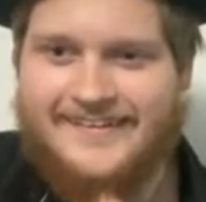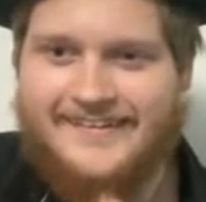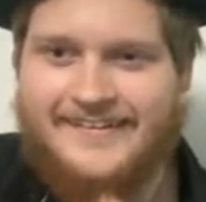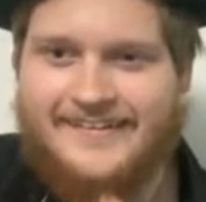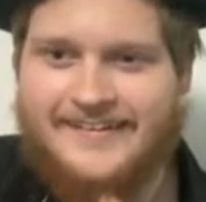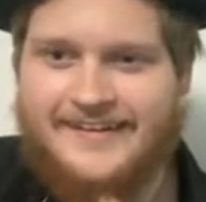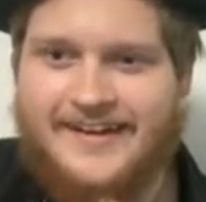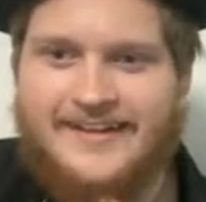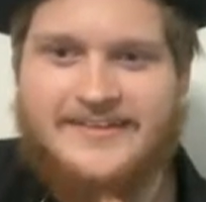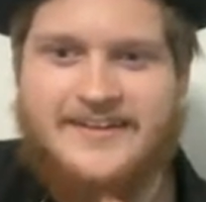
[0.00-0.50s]

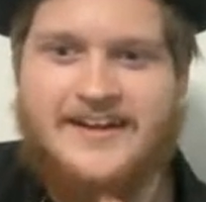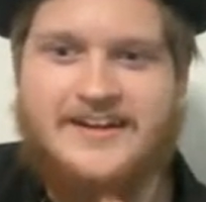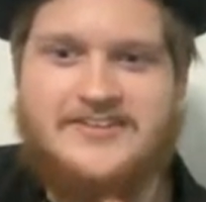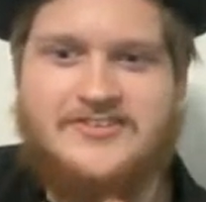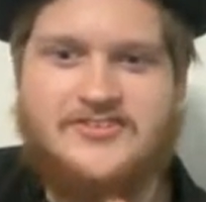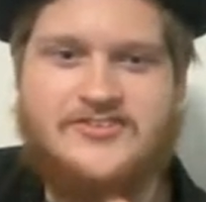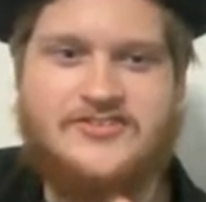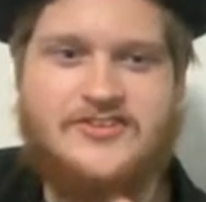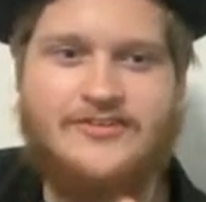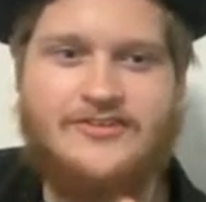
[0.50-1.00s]
I
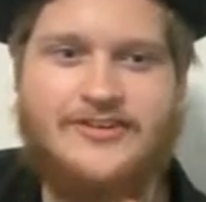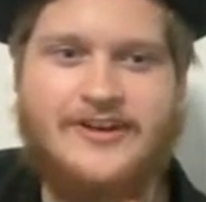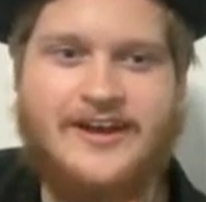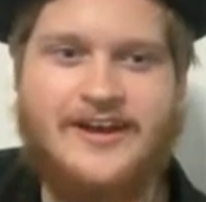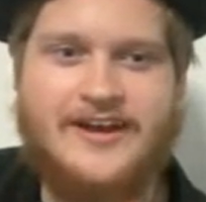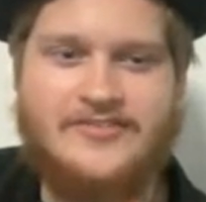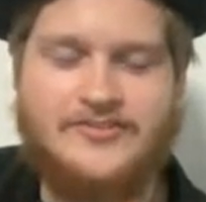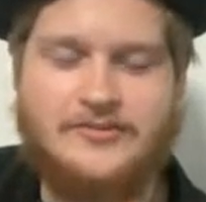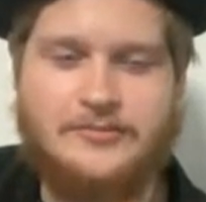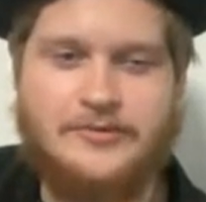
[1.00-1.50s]
just don't
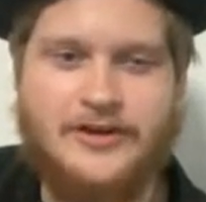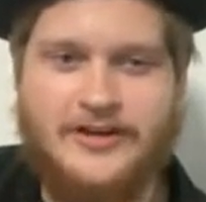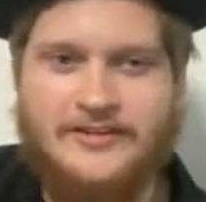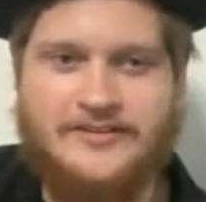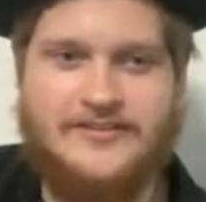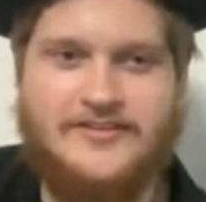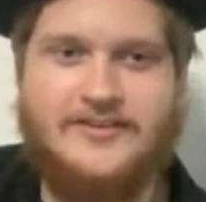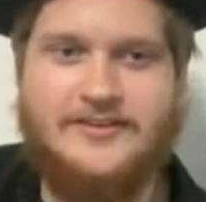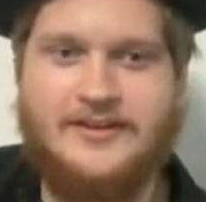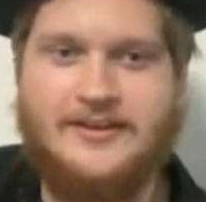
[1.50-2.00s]
have a brain
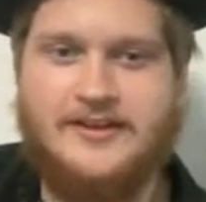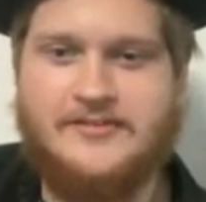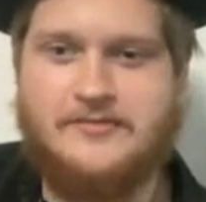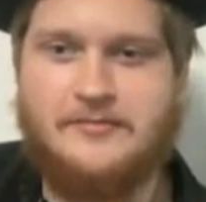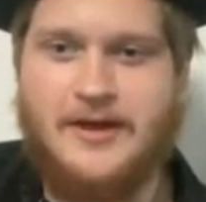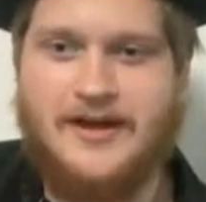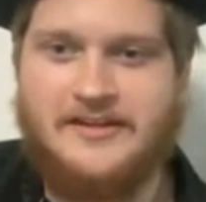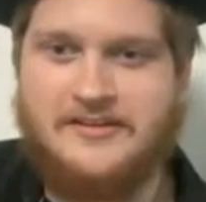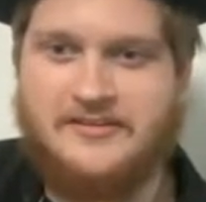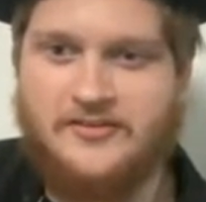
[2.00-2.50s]
cell. That's
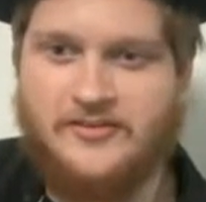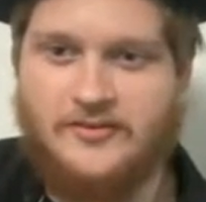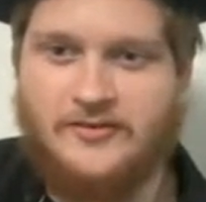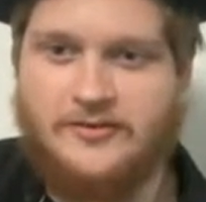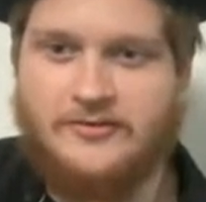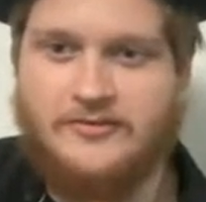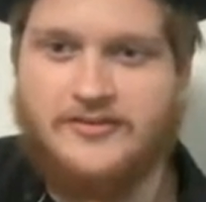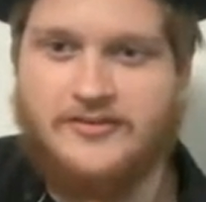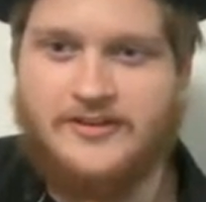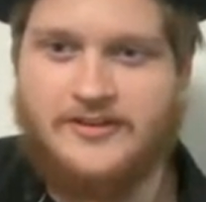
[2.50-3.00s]
my
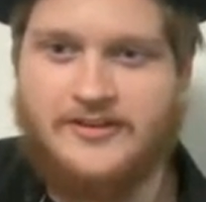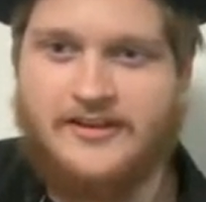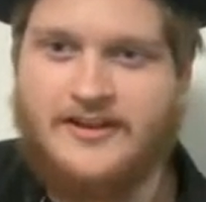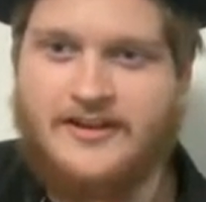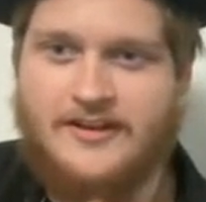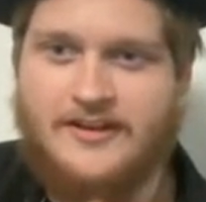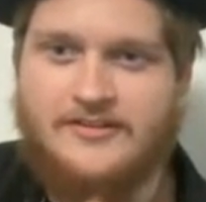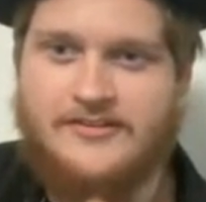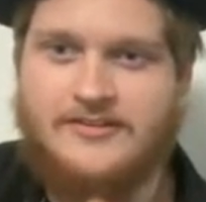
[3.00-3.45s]
excuse, I guess.